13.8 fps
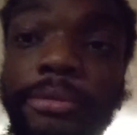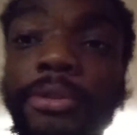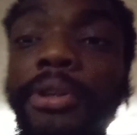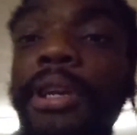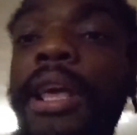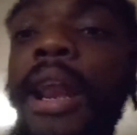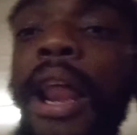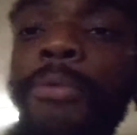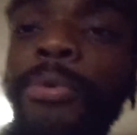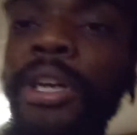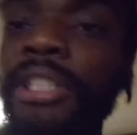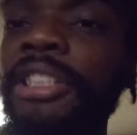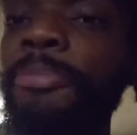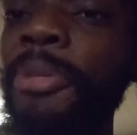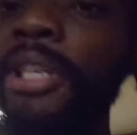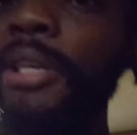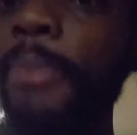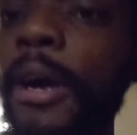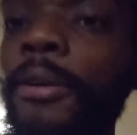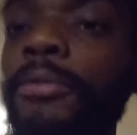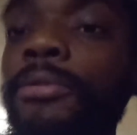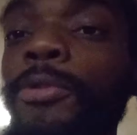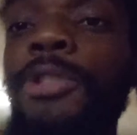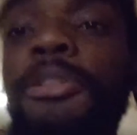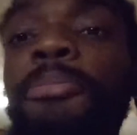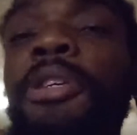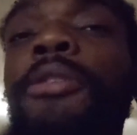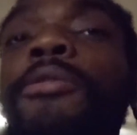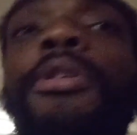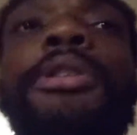or that I want to speak about or speak on.